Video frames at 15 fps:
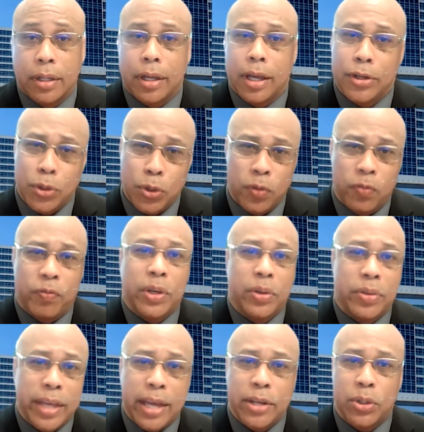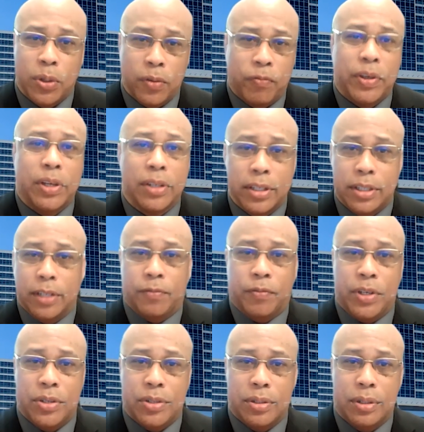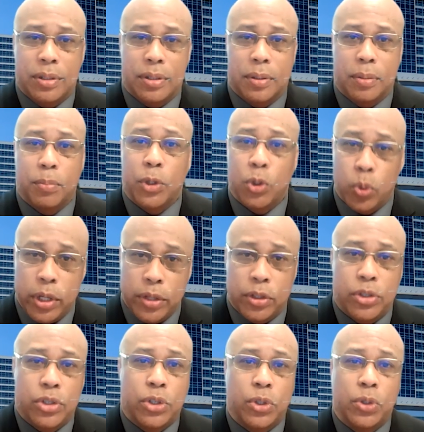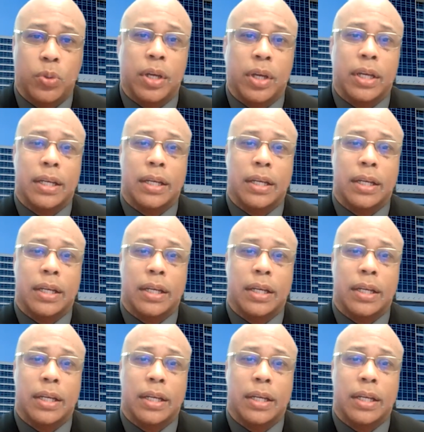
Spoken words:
And do you feel that? Do you feel a difference between the two?